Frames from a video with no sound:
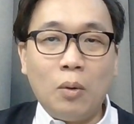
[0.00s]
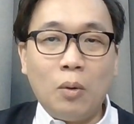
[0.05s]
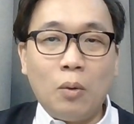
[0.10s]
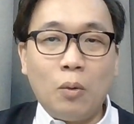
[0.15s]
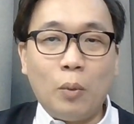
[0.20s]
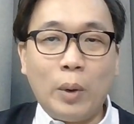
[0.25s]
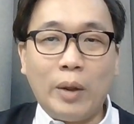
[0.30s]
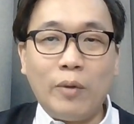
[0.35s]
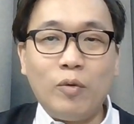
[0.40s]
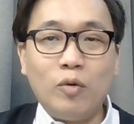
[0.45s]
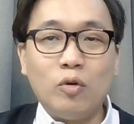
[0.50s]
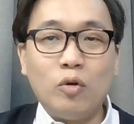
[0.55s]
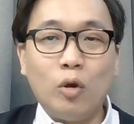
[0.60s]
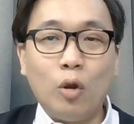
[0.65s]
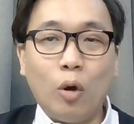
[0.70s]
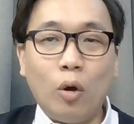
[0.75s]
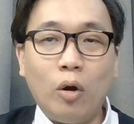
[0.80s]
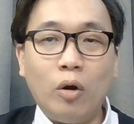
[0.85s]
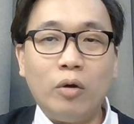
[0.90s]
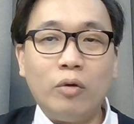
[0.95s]
Wherein
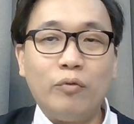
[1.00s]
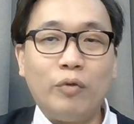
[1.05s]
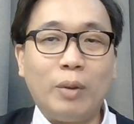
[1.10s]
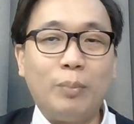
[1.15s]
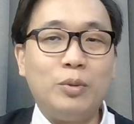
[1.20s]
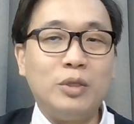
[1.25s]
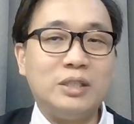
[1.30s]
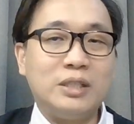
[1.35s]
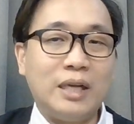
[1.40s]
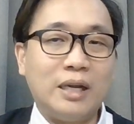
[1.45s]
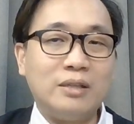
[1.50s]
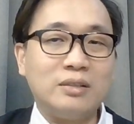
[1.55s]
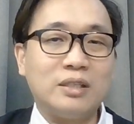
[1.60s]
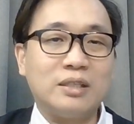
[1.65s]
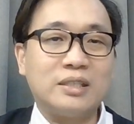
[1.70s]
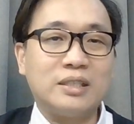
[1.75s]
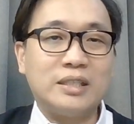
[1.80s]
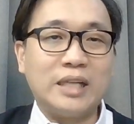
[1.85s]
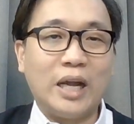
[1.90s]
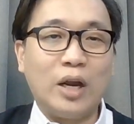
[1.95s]
law represents a
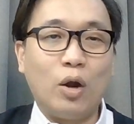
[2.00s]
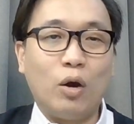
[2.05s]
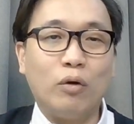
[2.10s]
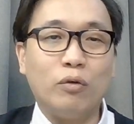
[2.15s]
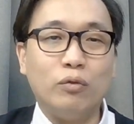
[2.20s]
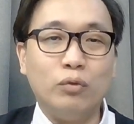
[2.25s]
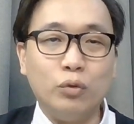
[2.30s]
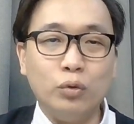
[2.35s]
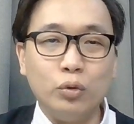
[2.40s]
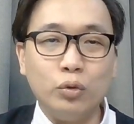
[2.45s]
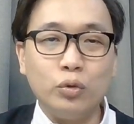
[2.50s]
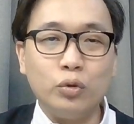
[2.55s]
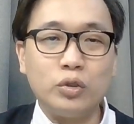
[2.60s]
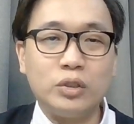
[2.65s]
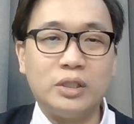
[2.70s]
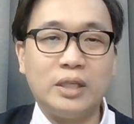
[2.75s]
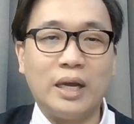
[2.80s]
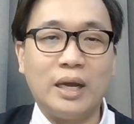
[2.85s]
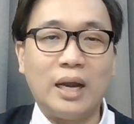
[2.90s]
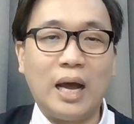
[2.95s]
set of
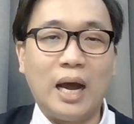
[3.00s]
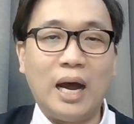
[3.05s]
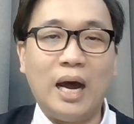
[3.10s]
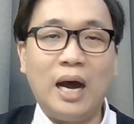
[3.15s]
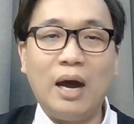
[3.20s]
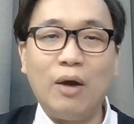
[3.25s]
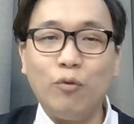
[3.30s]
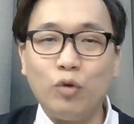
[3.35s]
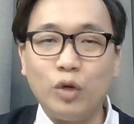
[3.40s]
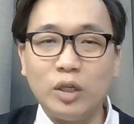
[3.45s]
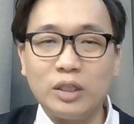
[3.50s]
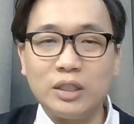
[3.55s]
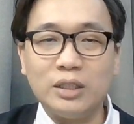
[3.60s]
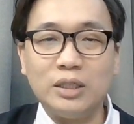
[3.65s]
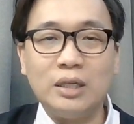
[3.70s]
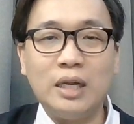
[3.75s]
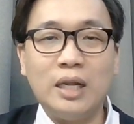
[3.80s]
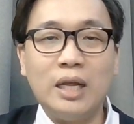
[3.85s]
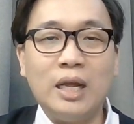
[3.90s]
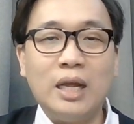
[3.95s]
rules that are
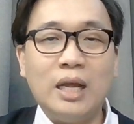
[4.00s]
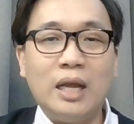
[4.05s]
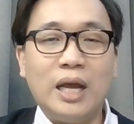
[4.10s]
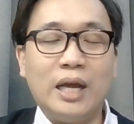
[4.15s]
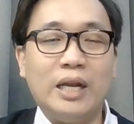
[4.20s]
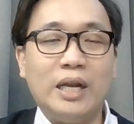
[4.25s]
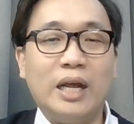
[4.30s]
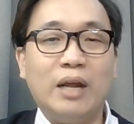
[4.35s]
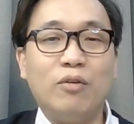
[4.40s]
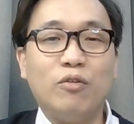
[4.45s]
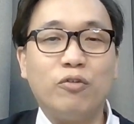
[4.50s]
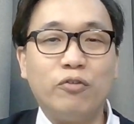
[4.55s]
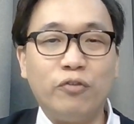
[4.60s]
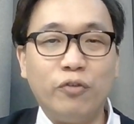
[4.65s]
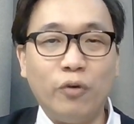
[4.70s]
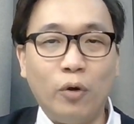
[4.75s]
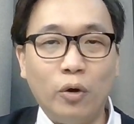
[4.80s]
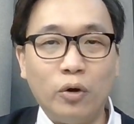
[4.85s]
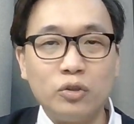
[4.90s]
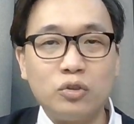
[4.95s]
written and
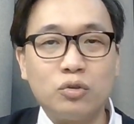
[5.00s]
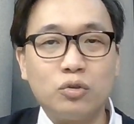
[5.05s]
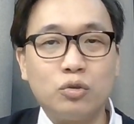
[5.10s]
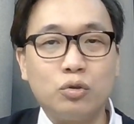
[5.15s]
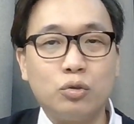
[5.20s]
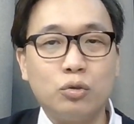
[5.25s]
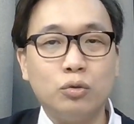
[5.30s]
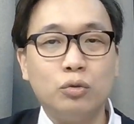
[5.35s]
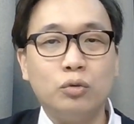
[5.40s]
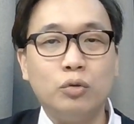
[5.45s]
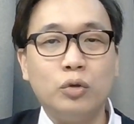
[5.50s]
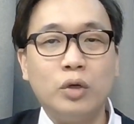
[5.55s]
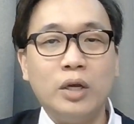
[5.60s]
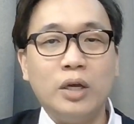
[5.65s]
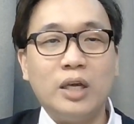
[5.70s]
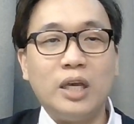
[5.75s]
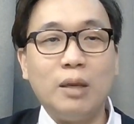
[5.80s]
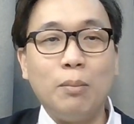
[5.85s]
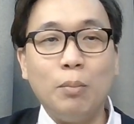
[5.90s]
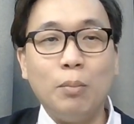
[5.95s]
enforced through
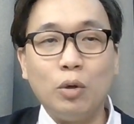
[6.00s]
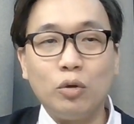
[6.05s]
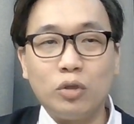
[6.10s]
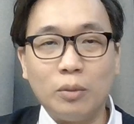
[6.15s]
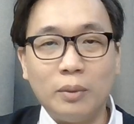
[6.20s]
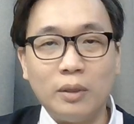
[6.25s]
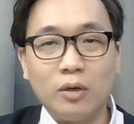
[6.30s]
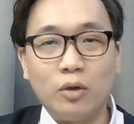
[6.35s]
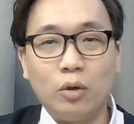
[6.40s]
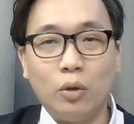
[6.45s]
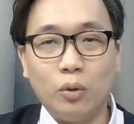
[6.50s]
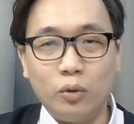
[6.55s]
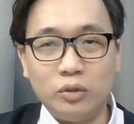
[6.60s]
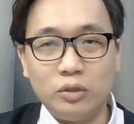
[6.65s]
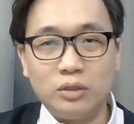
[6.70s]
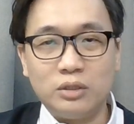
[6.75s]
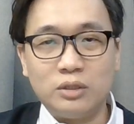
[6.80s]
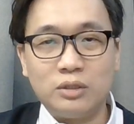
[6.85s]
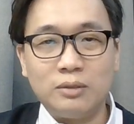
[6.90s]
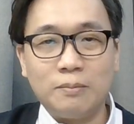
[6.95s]
immutable
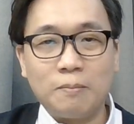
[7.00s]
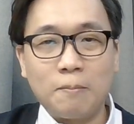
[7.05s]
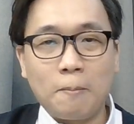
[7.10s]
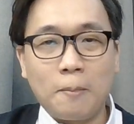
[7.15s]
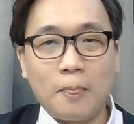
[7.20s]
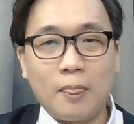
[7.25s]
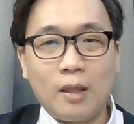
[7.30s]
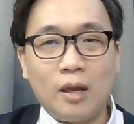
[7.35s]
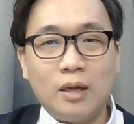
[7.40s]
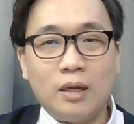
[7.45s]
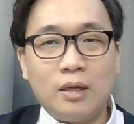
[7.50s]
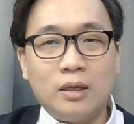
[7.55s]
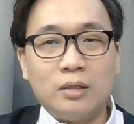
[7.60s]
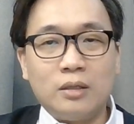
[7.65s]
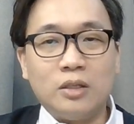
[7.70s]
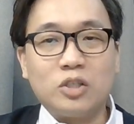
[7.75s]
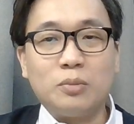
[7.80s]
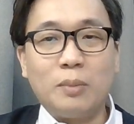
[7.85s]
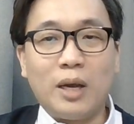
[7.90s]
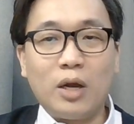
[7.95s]
codes.
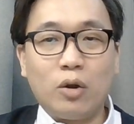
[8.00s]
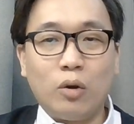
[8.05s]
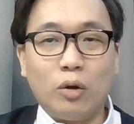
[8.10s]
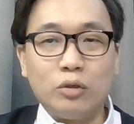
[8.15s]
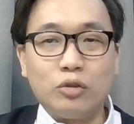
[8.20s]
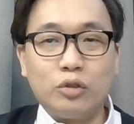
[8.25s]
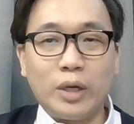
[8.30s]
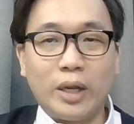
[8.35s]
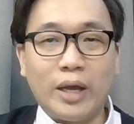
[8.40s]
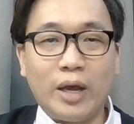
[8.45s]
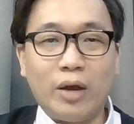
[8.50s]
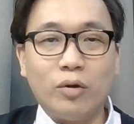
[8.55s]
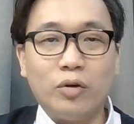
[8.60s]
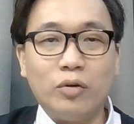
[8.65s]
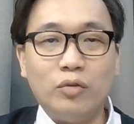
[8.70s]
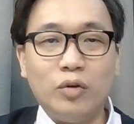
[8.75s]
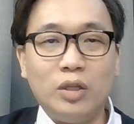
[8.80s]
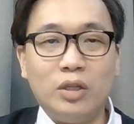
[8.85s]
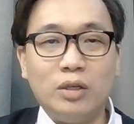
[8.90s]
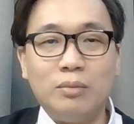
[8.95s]
The smart contract
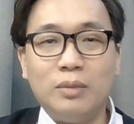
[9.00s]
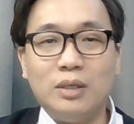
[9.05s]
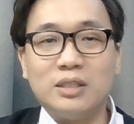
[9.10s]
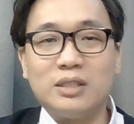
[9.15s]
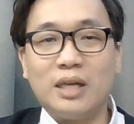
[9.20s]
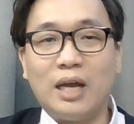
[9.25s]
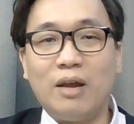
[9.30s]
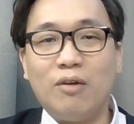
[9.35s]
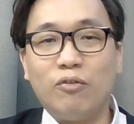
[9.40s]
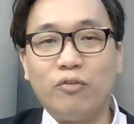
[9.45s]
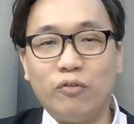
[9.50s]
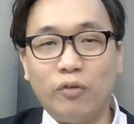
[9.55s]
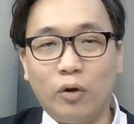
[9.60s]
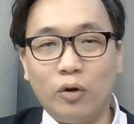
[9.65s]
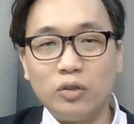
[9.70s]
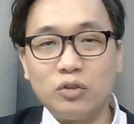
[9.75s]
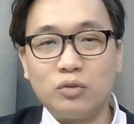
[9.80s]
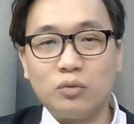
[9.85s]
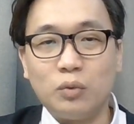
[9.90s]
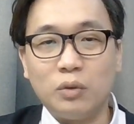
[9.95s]
algorithm is
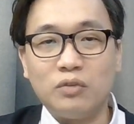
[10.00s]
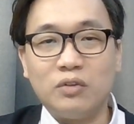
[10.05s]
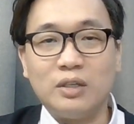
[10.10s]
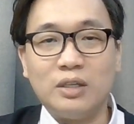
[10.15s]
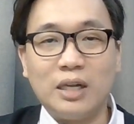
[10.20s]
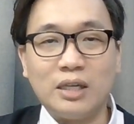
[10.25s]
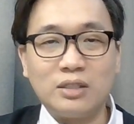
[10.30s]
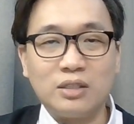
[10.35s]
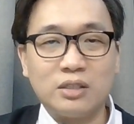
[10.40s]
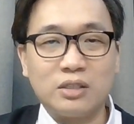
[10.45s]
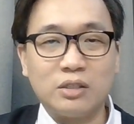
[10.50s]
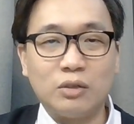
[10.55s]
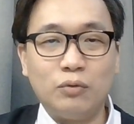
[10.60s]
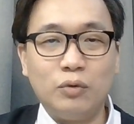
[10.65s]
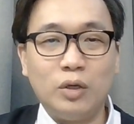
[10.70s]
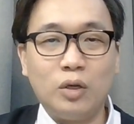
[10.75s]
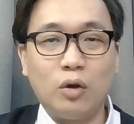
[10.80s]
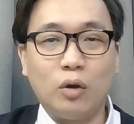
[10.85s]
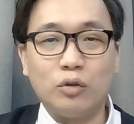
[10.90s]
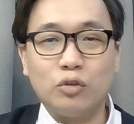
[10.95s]
enforced with the
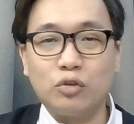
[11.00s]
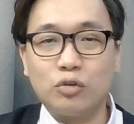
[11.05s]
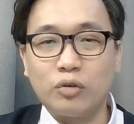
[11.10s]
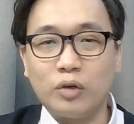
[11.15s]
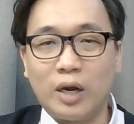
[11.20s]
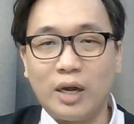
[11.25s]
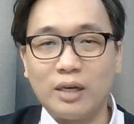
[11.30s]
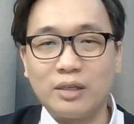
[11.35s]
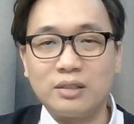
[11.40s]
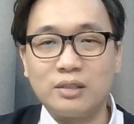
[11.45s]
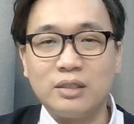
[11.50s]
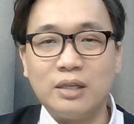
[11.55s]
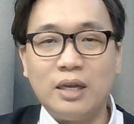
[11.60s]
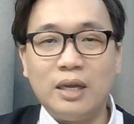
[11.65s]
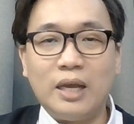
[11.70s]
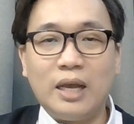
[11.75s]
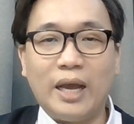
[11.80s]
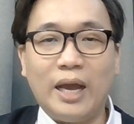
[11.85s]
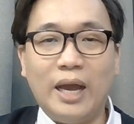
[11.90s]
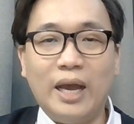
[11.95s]
necessary constructs
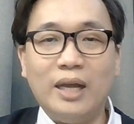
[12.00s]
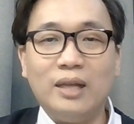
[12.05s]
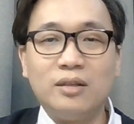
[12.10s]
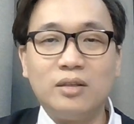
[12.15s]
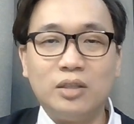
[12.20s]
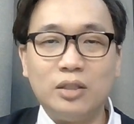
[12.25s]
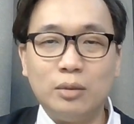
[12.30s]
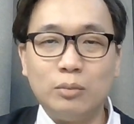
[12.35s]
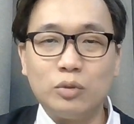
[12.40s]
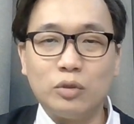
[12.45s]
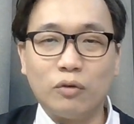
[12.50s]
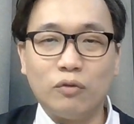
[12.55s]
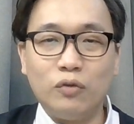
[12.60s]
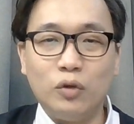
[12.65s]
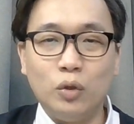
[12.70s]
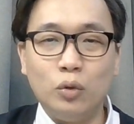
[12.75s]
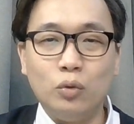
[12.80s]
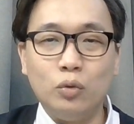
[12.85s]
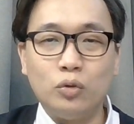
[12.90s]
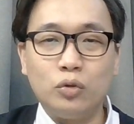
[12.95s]
and terms of
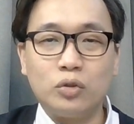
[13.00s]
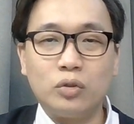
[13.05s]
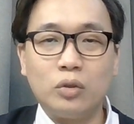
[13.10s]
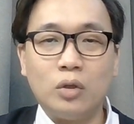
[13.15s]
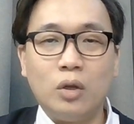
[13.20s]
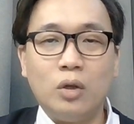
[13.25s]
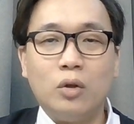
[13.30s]
use